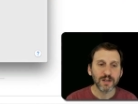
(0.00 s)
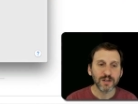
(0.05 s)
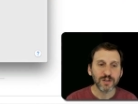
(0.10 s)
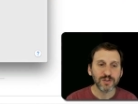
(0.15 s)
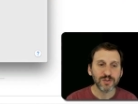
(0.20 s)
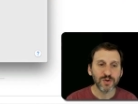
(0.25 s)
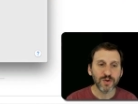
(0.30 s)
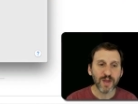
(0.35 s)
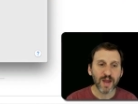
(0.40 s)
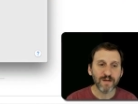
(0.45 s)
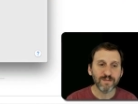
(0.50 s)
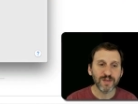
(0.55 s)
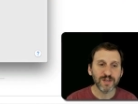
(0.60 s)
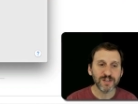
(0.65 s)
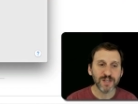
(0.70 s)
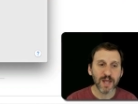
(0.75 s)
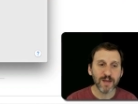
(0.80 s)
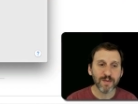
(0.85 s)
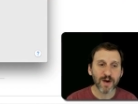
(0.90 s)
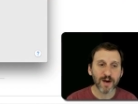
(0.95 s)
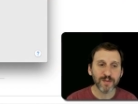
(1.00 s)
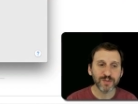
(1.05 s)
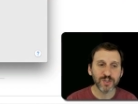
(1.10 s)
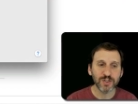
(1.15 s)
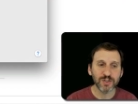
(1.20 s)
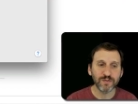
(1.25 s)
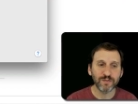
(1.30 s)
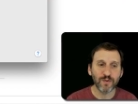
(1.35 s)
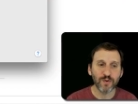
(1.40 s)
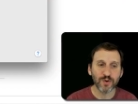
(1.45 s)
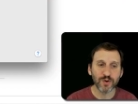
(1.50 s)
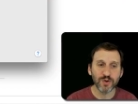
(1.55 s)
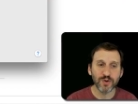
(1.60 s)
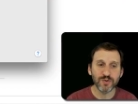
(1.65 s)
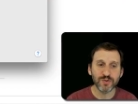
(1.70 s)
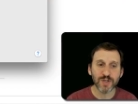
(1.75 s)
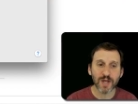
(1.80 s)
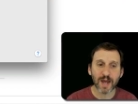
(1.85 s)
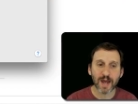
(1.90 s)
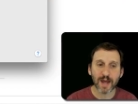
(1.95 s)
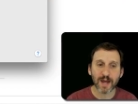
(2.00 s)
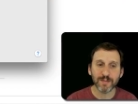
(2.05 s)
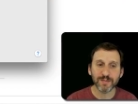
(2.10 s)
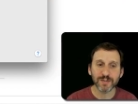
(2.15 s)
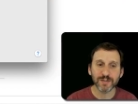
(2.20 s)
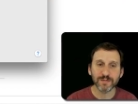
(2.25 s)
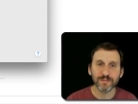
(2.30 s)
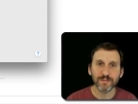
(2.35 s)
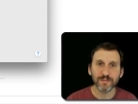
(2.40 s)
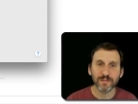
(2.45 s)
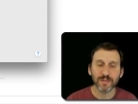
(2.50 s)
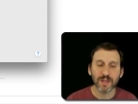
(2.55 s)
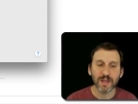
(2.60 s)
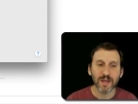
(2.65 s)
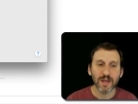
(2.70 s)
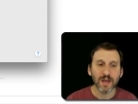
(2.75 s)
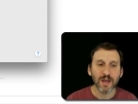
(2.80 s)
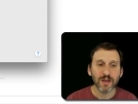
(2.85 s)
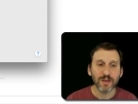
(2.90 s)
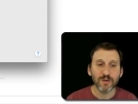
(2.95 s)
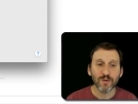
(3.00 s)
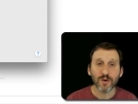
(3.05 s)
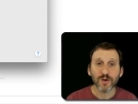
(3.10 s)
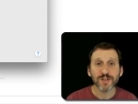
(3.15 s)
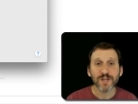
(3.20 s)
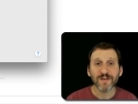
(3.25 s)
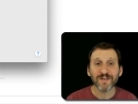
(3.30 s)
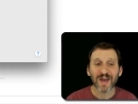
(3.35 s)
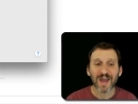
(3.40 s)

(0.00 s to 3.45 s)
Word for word: So you have the same options for new tabs. You also have a